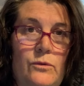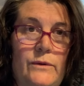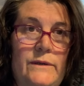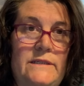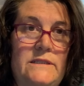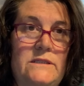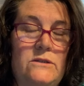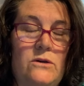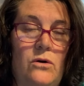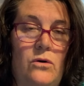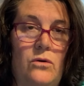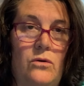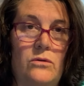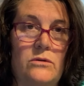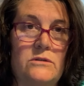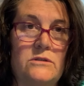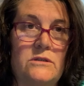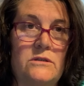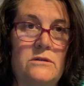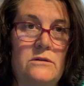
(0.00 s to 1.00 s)

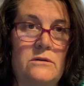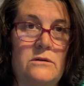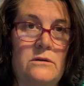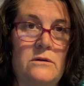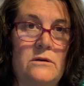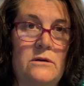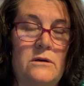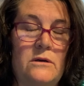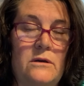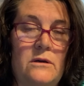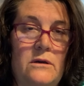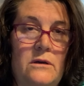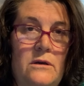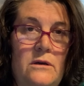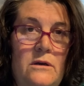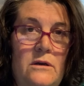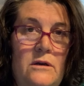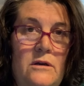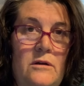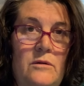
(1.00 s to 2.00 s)
result
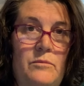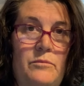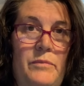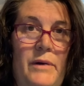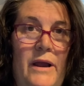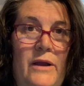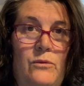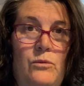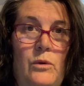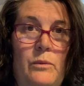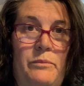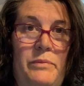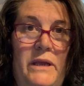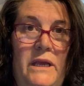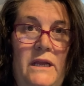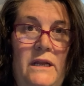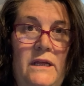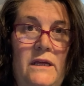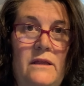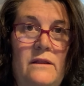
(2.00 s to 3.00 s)
by
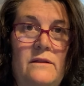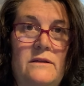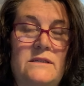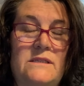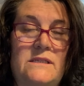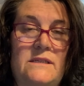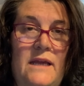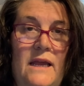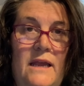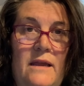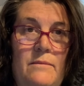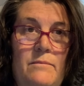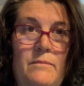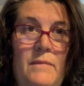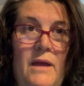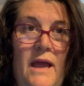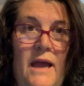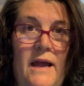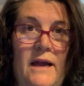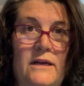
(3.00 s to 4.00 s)
repeating the same
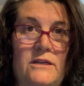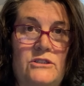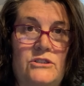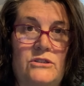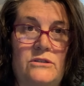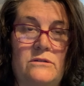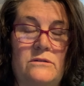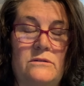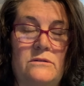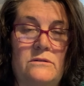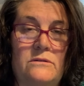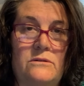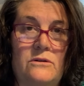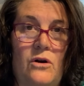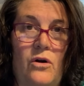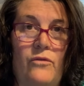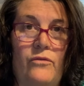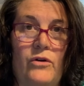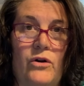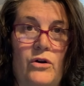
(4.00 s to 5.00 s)
action
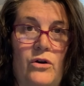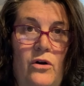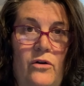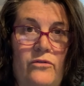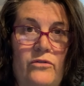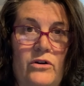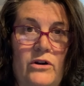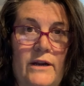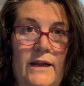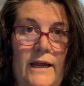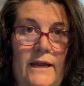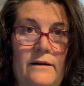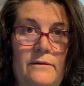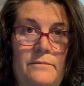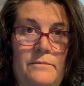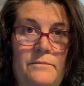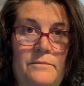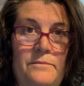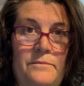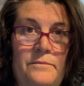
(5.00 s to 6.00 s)
over and over again.
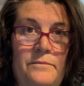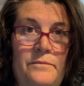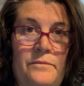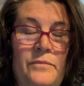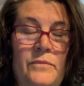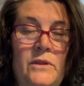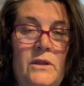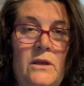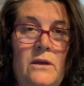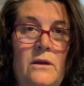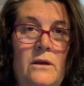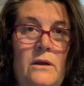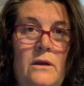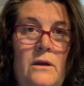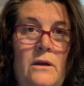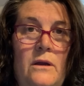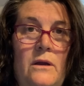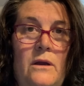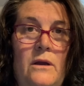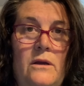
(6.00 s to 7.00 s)

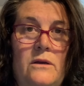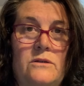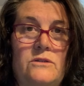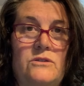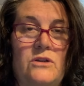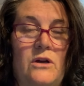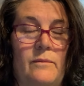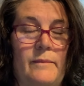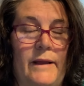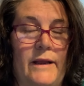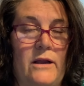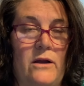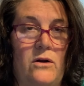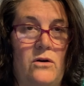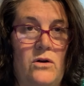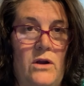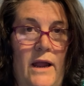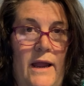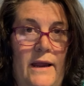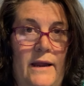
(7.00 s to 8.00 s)
So I'm like,
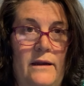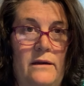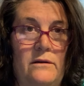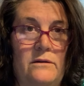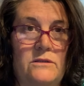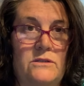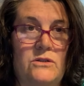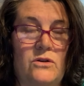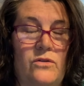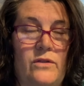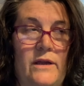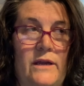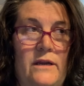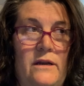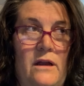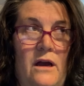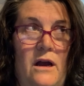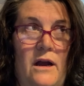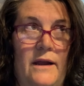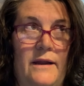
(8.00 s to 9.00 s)
okay, so
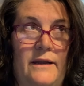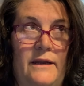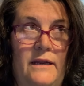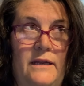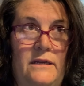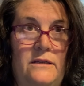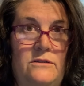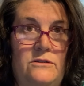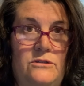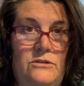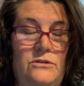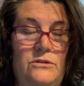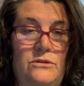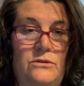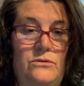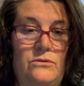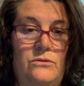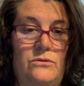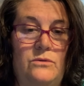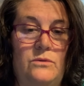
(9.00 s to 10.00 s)
then I need
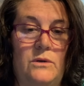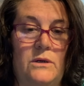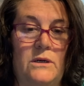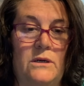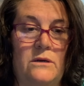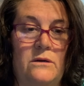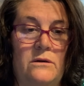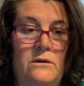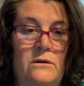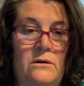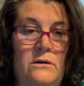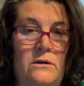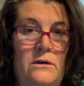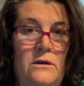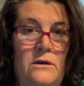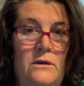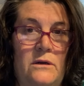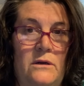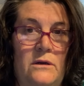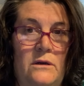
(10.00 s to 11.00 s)
to
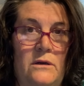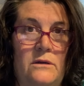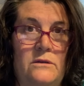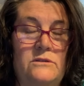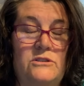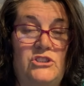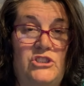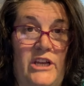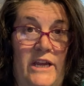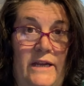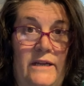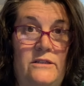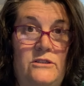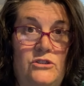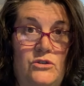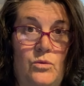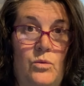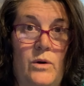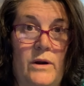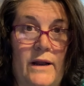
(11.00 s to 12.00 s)

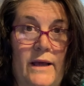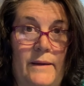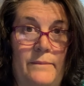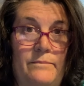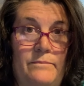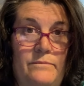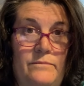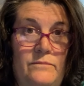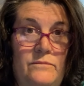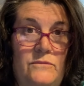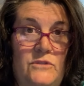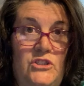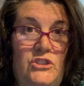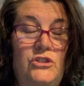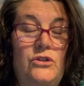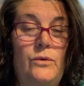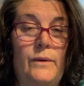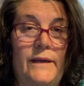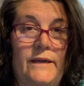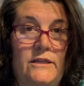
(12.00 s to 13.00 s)
change what I'm
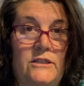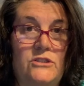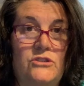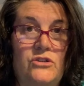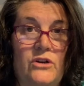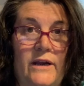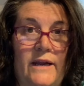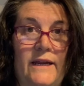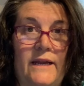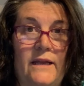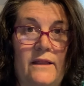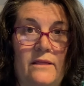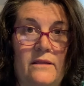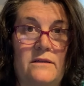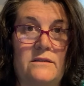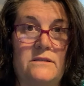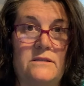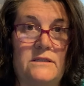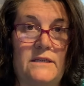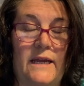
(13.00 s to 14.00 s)
doing to try and get
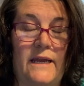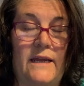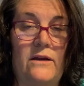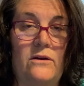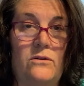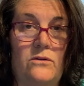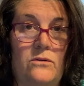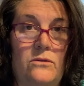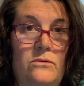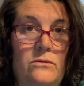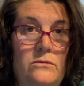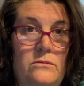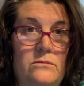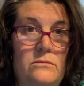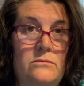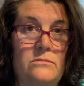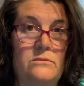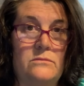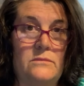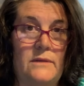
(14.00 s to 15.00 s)
this tangle
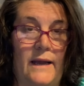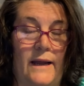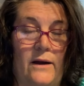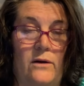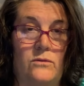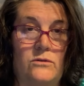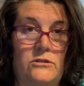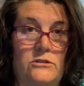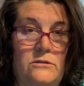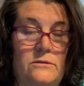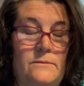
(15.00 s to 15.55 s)
out.